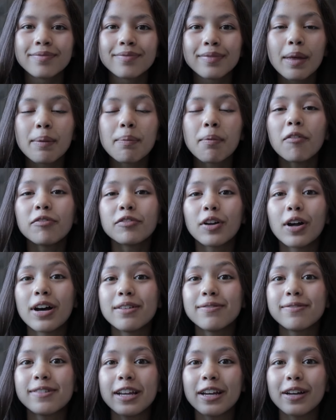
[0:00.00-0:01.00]
they both don't
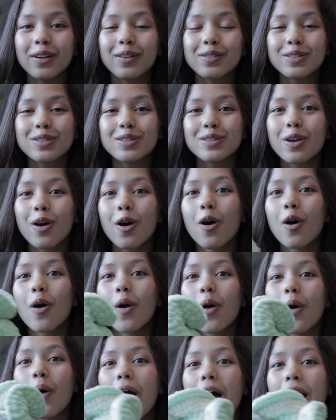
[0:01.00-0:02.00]
have tails. So
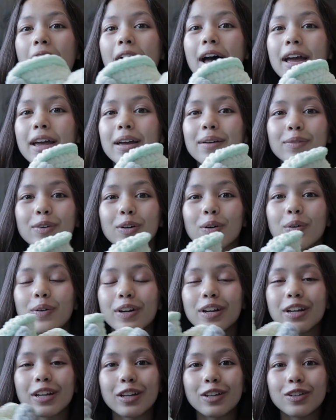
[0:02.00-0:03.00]
I am
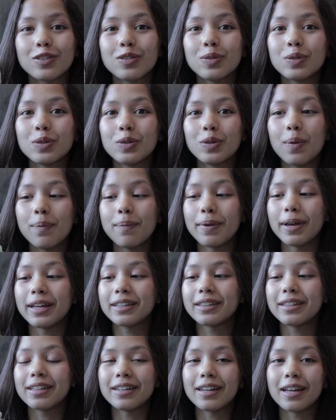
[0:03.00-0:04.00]
going to
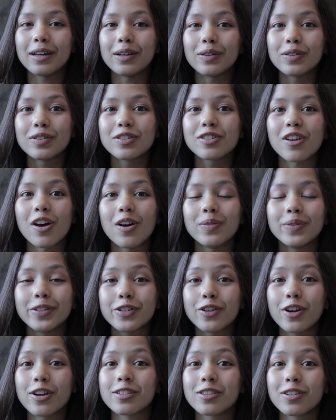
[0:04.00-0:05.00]
make the tails of the
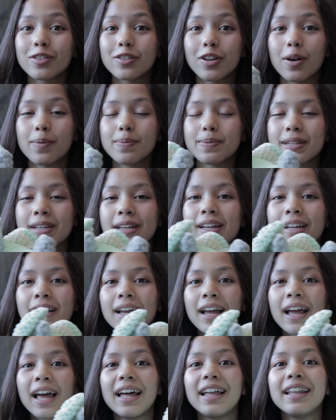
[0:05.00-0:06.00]
Triceratops,
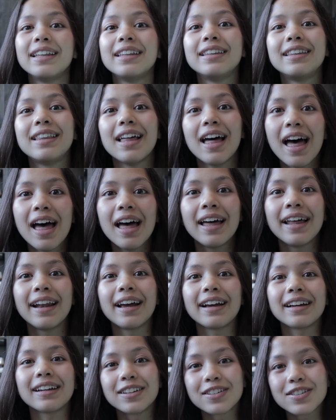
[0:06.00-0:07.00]
and then
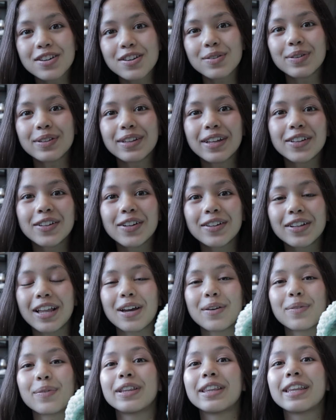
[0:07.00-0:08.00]
I can show you what they look
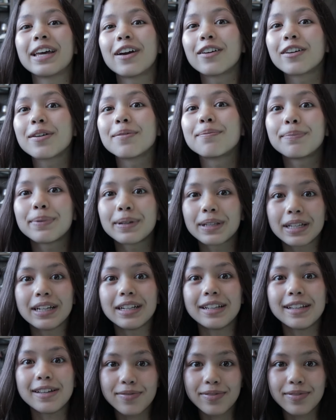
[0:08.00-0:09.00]
like when they're completely